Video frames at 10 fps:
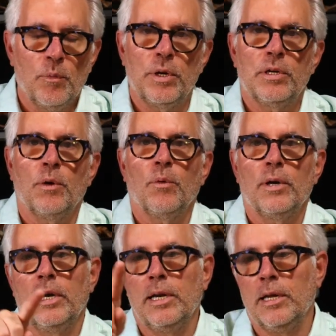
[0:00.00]
we don't
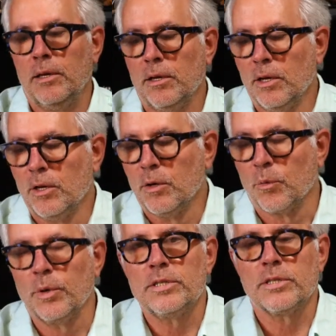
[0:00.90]
want any
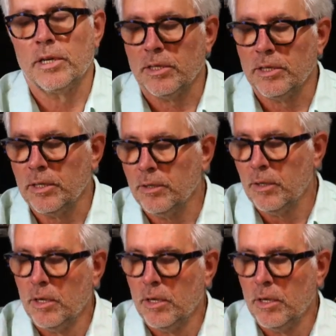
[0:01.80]
recycling